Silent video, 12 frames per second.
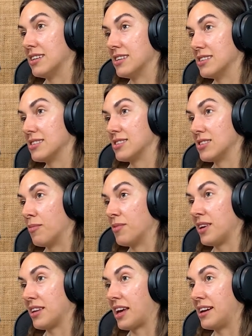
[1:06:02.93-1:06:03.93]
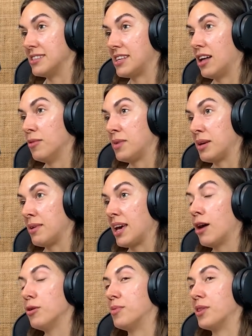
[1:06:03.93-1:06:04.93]
uh, something that is helping me
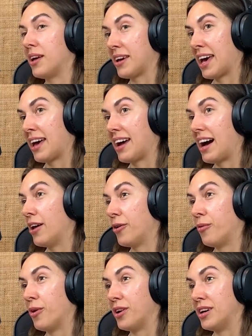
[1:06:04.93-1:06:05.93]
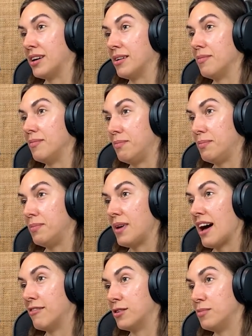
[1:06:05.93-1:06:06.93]
out. But again, I don't want to
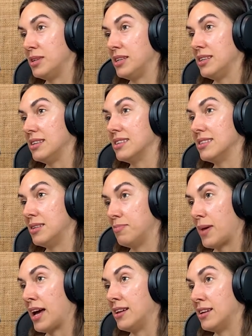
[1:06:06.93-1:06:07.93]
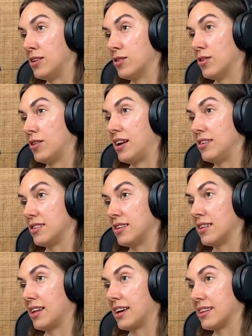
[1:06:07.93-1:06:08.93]
ever be dependent on
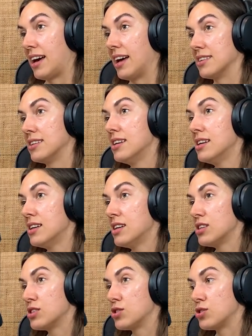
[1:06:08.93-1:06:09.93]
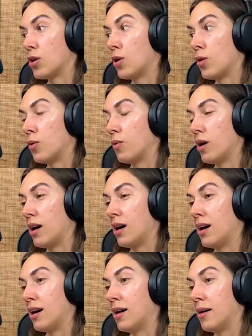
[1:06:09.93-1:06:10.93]
anything like that. So,
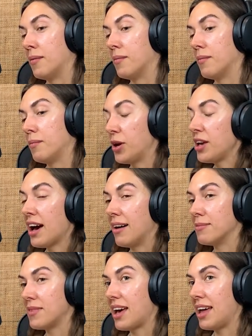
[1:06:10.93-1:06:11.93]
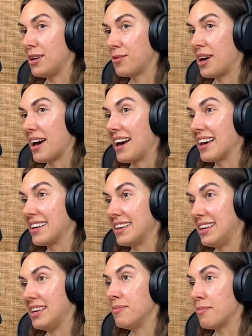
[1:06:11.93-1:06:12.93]
um, but yeah, anyway, I
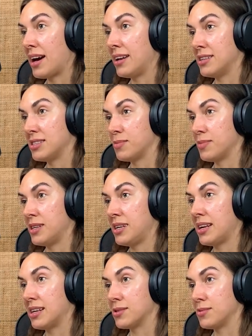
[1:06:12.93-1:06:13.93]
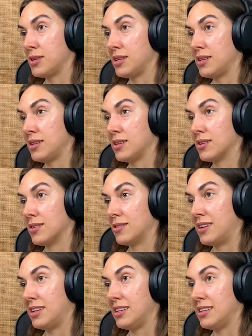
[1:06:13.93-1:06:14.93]
keep my discipline as we
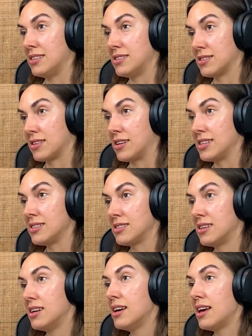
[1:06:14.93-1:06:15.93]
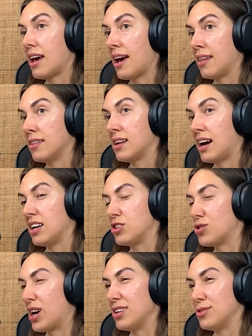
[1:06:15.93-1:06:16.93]
already discussed. And I
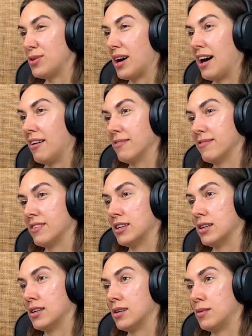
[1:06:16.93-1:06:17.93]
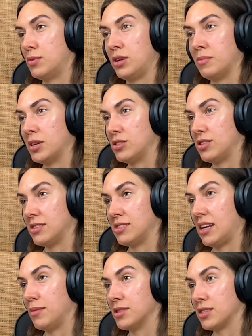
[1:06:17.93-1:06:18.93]
try to have uh, pretty much the
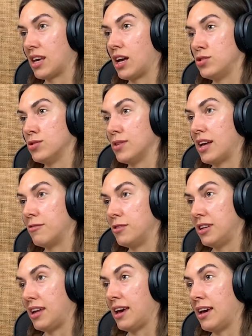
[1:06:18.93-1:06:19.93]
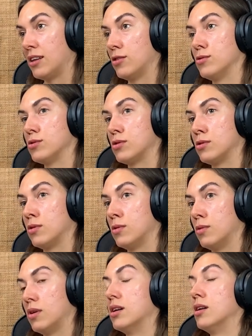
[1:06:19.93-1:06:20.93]
same schedule every day and
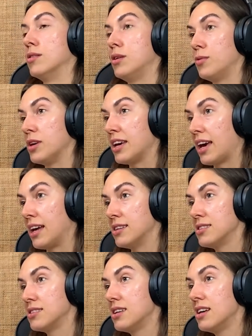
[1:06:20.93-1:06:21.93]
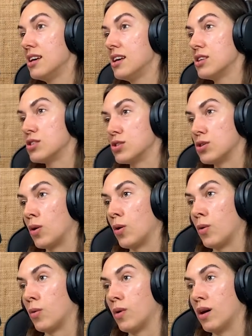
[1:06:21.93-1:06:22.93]
also on the weekends.
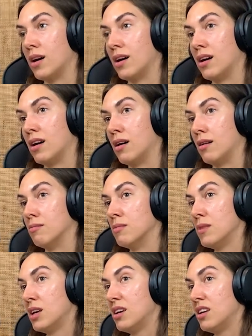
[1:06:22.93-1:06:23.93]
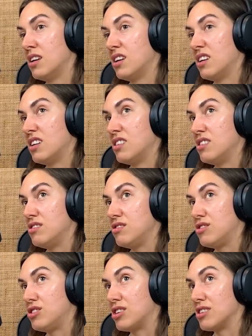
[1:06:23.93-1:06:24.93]
So, uh,
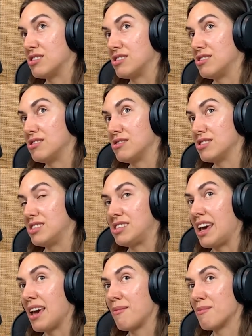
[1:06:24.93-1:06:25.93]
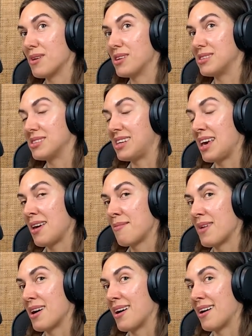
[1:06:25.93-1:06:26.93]
just same,
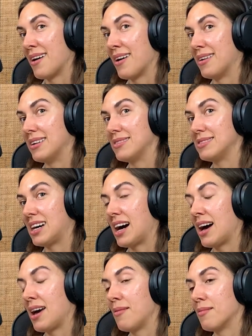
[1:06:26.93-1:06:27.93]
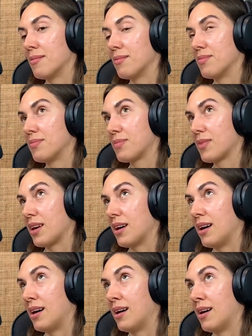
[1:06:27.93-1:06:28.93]
same uh, time.
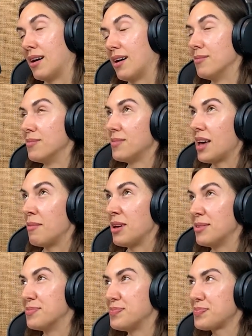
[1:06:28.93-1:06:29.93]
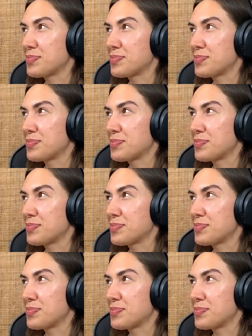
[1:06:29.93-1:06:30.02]
Uh, I mean,